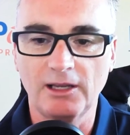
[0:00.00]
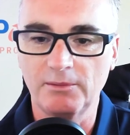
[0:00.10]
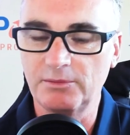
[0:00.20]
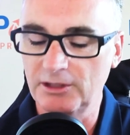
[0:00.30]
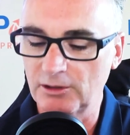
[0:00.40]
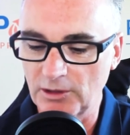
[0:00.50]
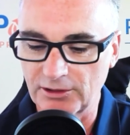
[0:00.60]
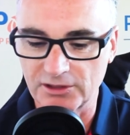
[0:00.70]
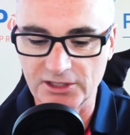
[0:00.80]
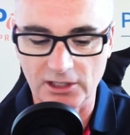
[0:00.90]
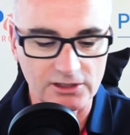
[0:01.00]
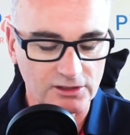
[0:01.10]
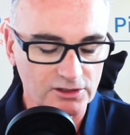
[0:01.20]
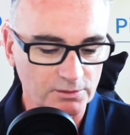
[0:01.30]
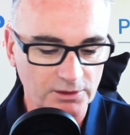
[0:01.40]
um, you know whether it's ours
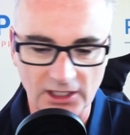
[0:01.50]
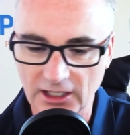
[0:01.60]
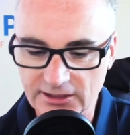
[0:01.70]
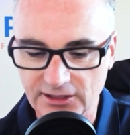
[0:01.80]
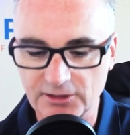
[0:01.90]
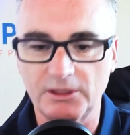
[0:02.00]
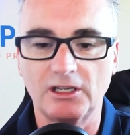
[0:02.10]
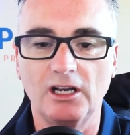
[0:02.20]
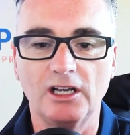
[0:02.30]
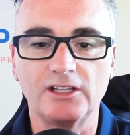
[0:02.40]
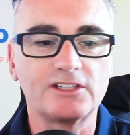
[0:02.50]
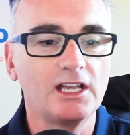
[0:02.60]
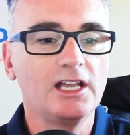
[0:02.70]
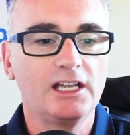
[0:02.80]
or somebody else's because